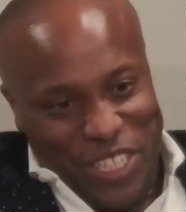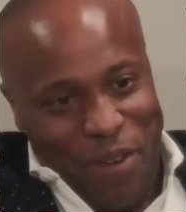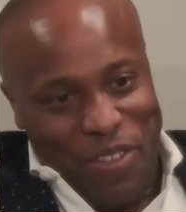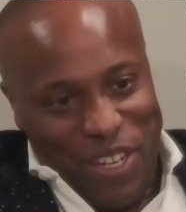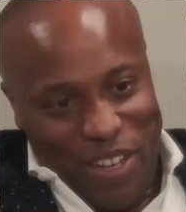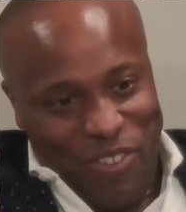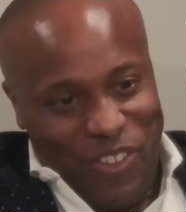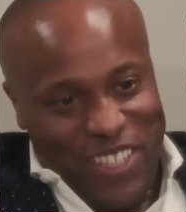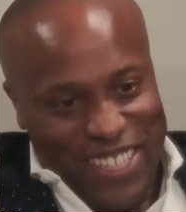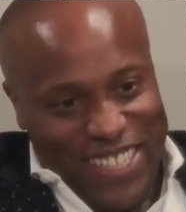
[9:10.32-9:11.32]
and shame the
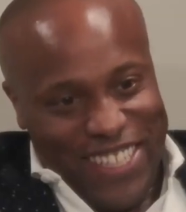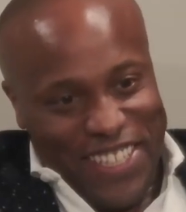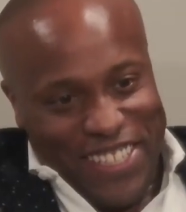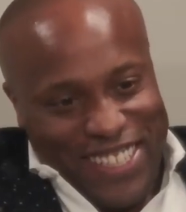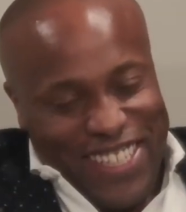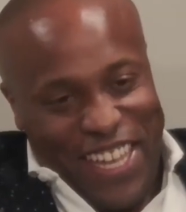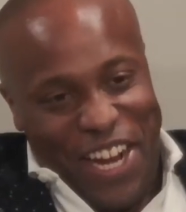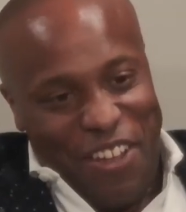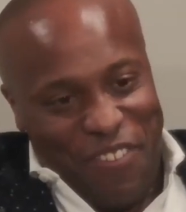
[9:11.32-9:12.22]
devil. And